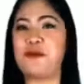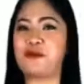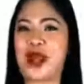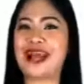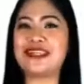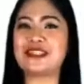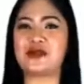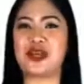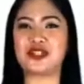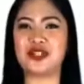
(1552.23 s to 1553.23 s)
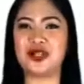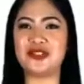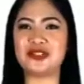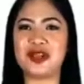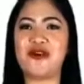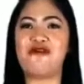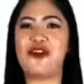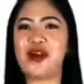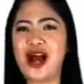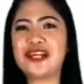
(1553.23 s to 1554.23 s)
practice questions for
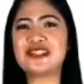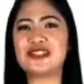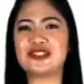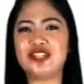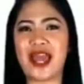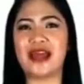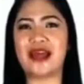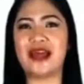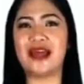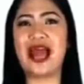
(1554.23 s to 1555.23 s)
us to check